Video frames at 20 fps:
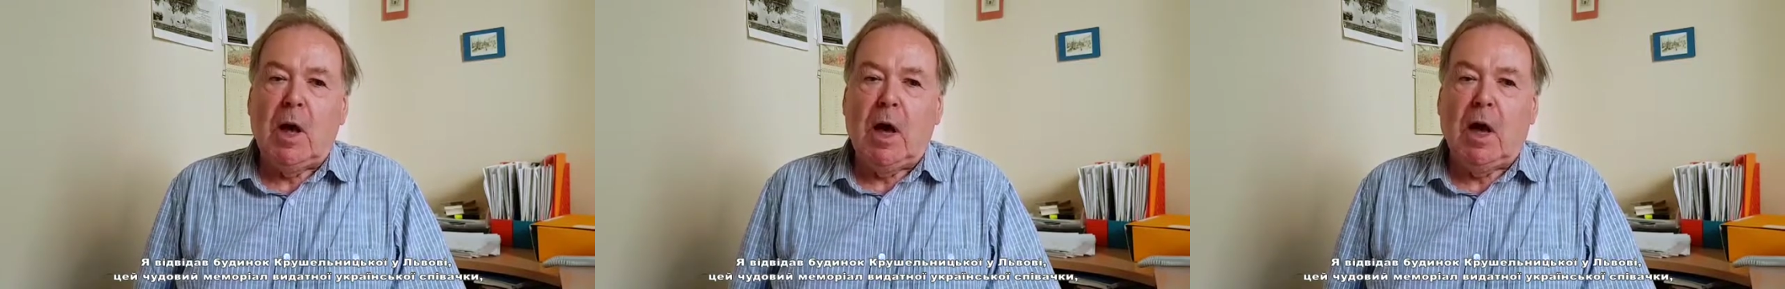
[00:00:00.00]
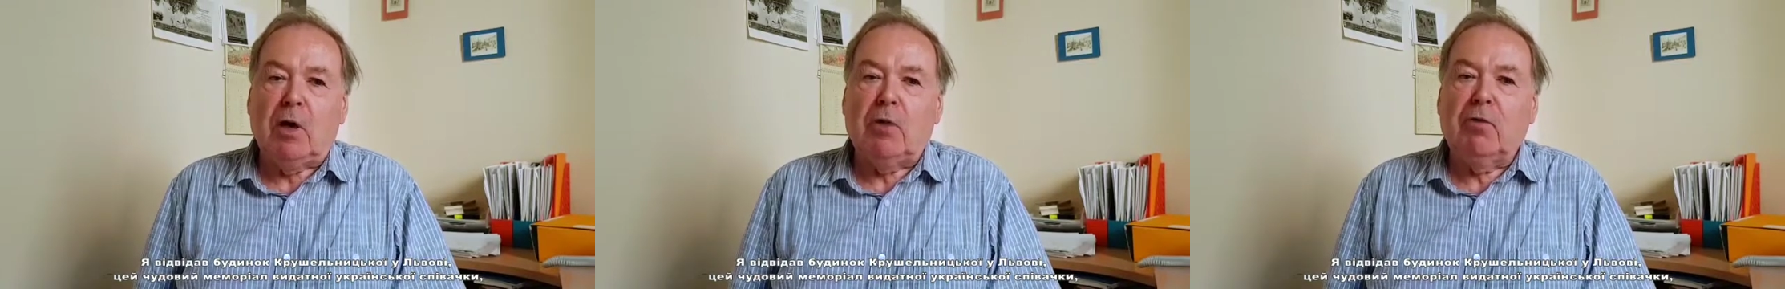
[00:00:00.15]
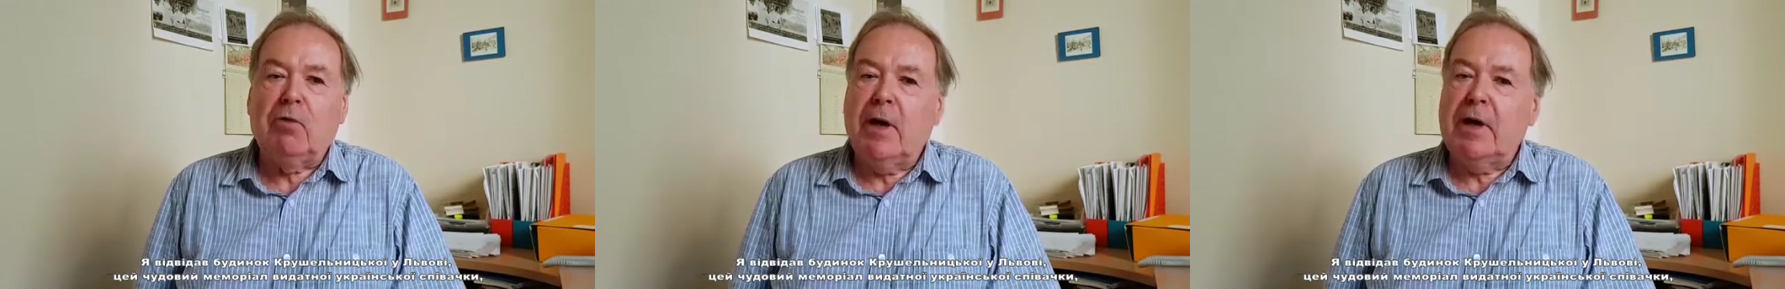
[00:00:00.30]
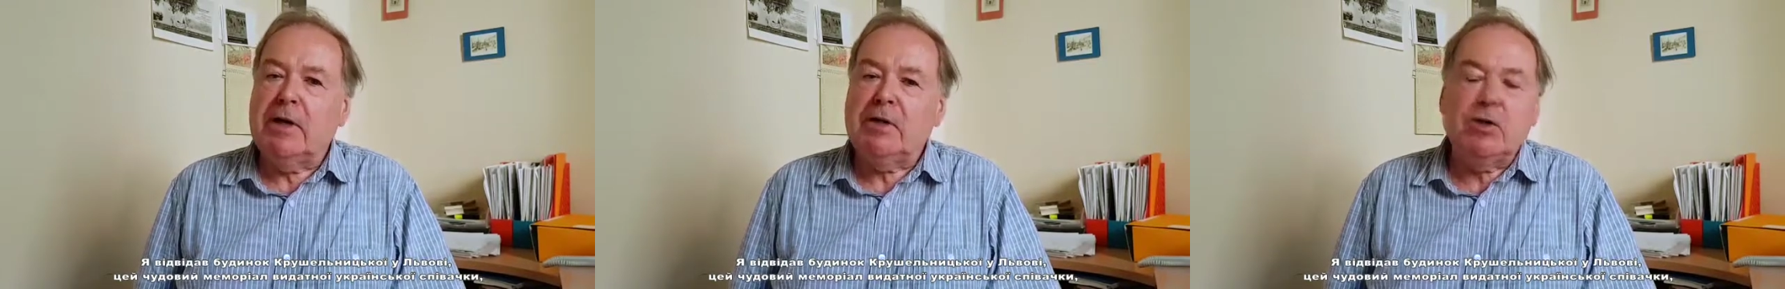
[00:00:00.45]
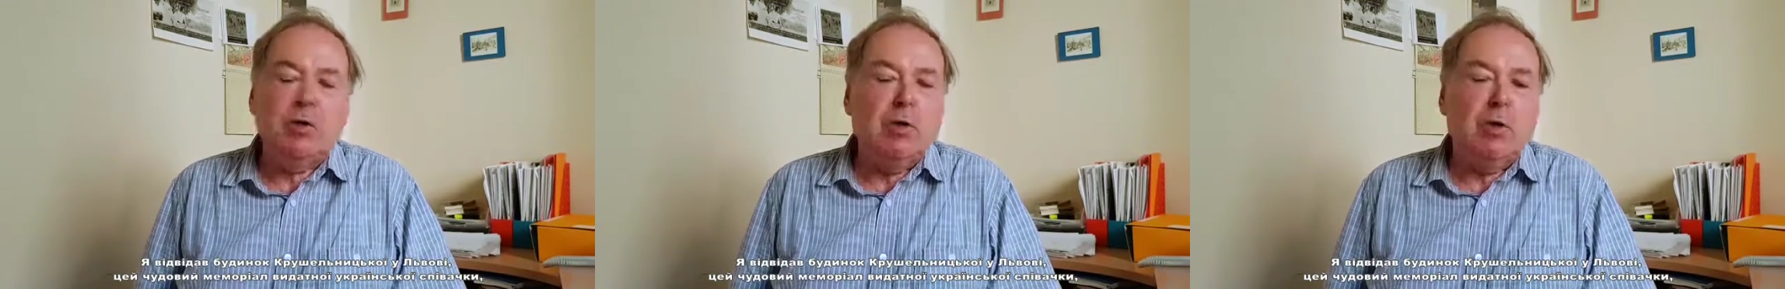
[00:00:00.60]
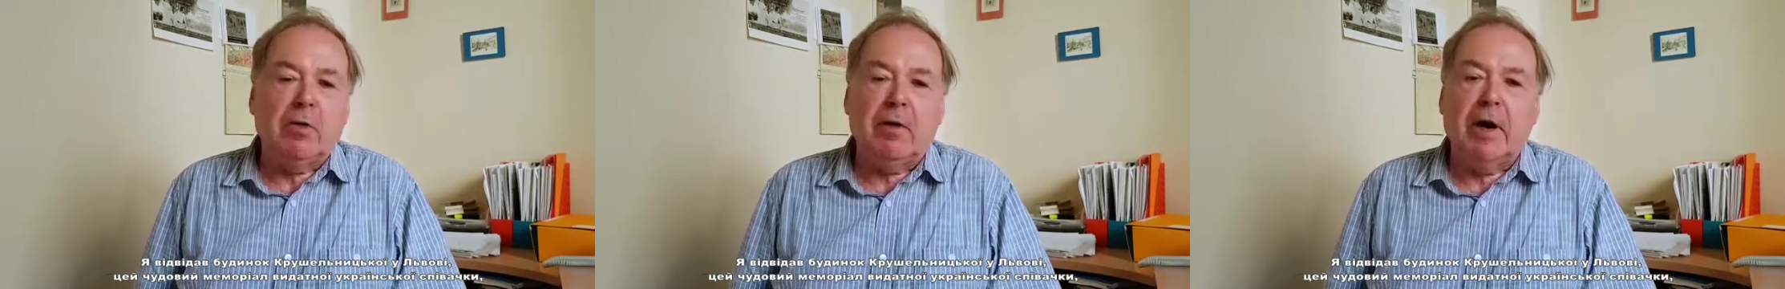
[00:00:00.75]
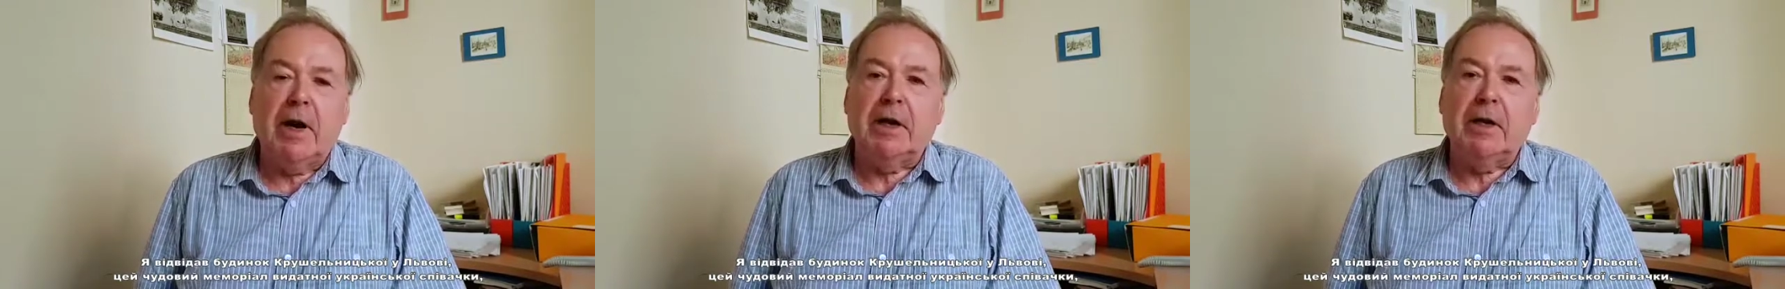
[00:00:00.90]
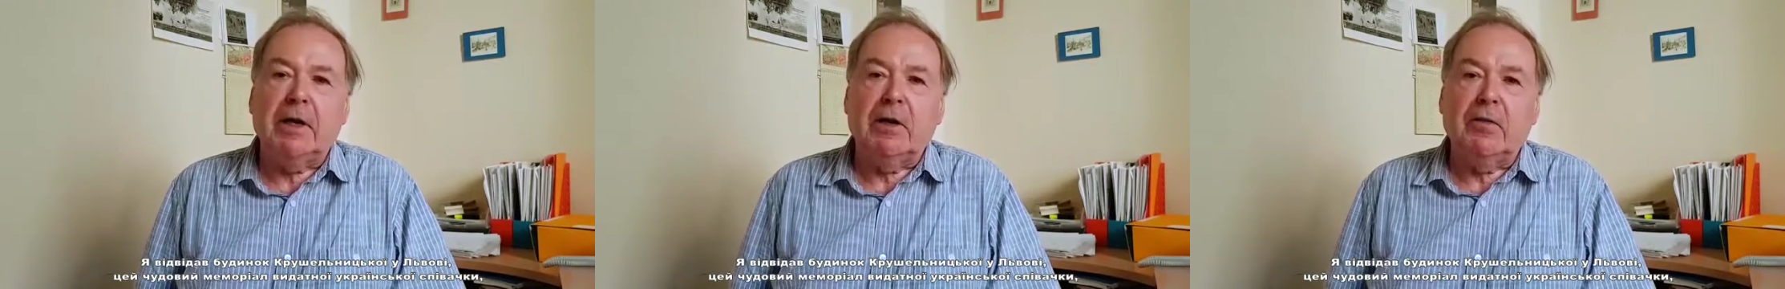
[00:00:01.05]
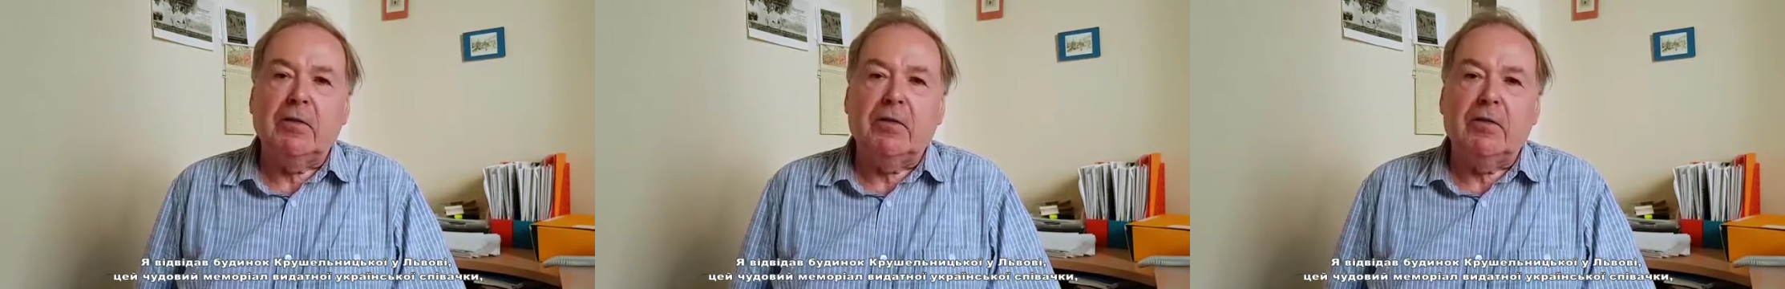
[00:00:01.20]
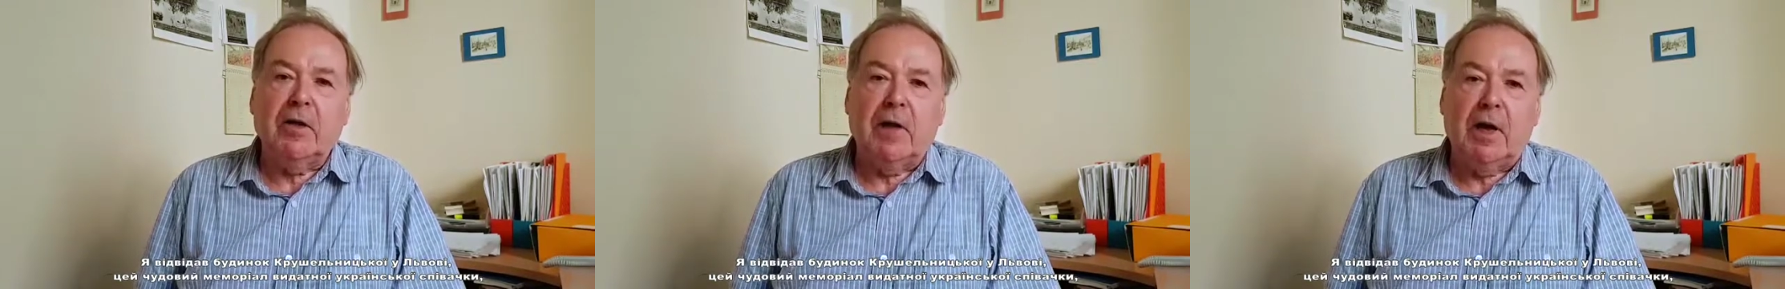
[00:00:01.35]
a great
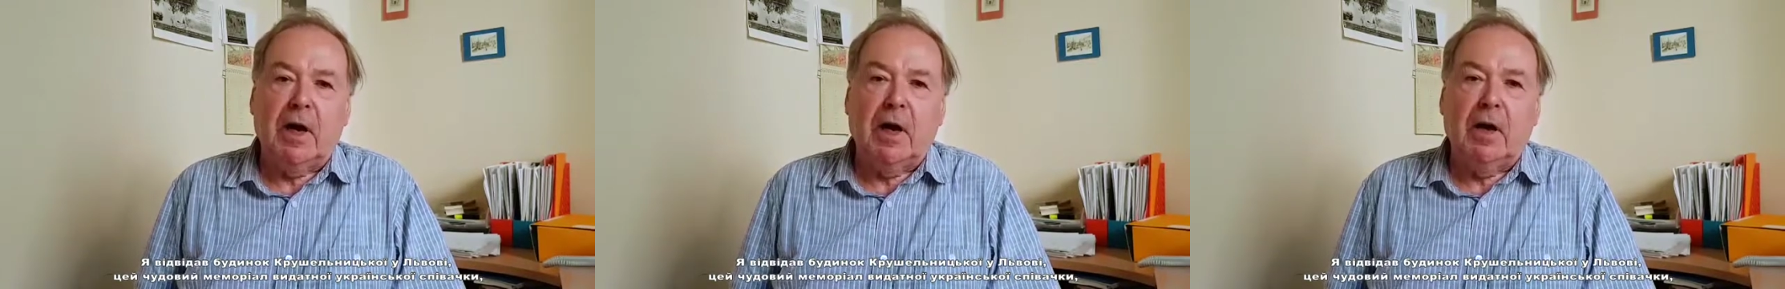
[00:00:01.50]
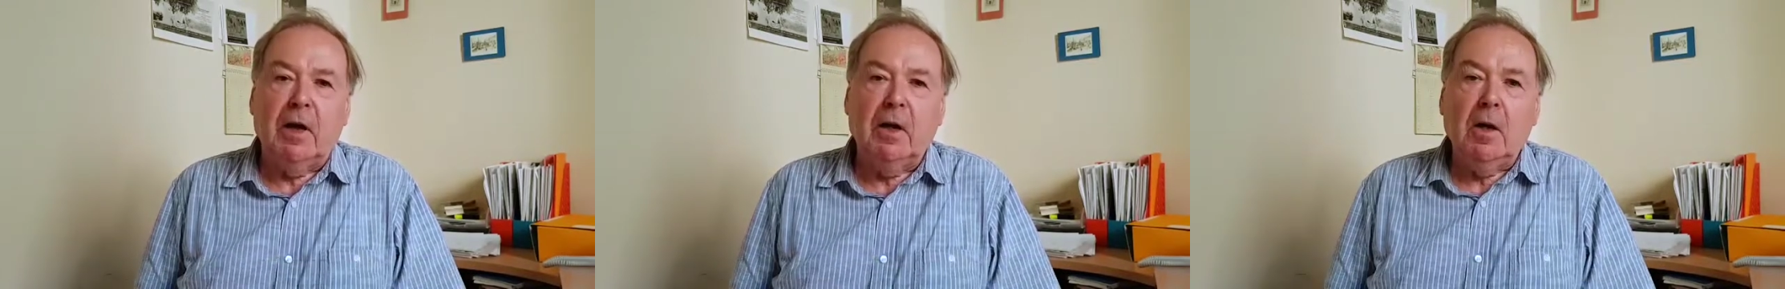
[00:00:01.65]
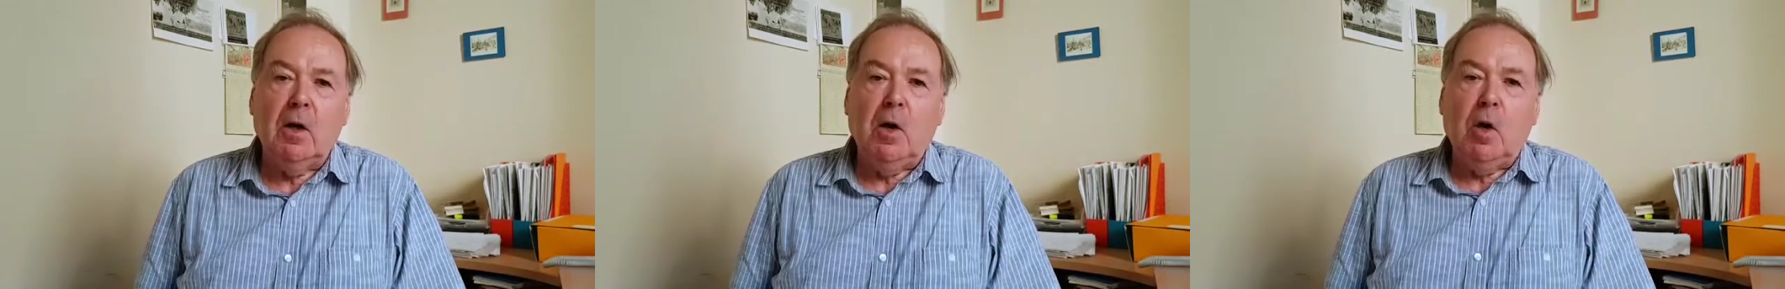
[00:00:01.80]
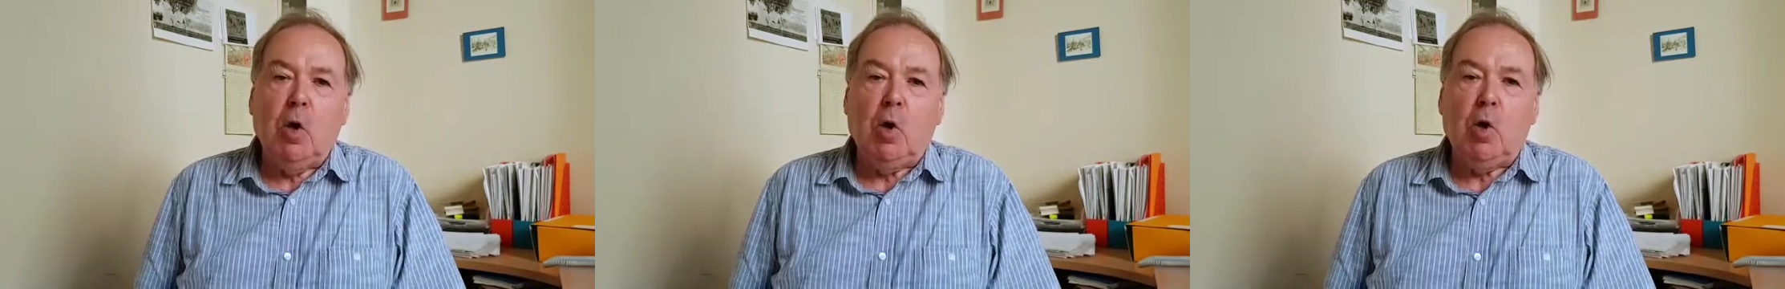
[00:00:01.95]
Ukrainian singer